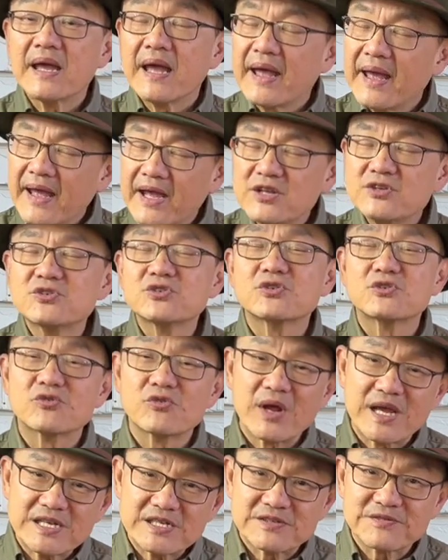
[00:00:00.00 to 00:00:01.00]
age
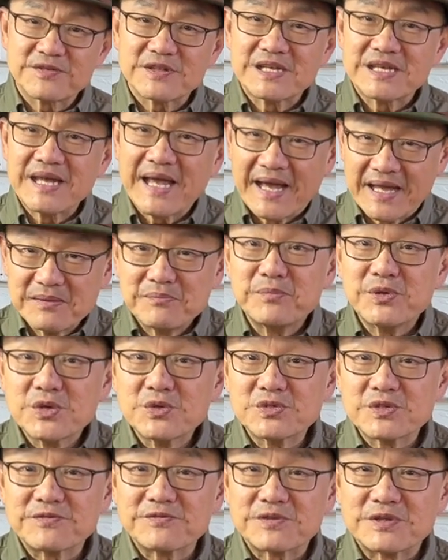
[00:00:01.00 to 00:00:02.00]
gracefully and
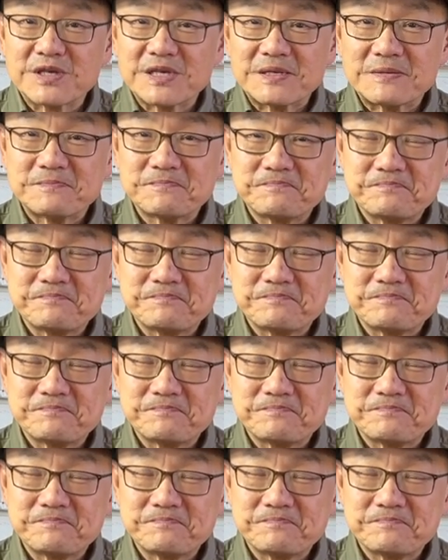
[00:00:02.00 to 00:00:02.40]
beautifully.